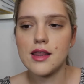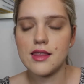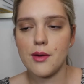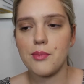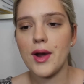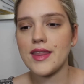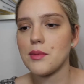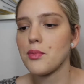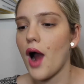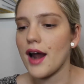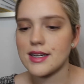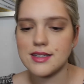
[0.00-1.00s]
The way the
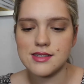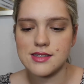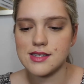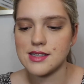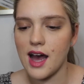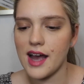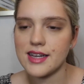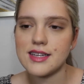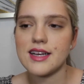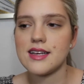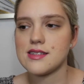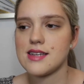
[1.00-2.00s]
product is designed
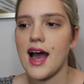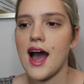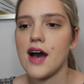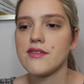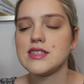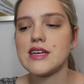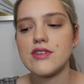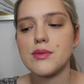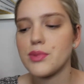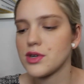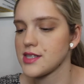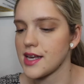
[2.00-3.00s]
is to have
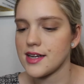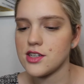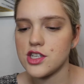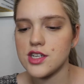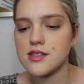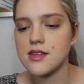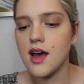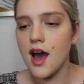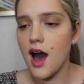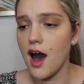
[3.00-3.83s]
different percentages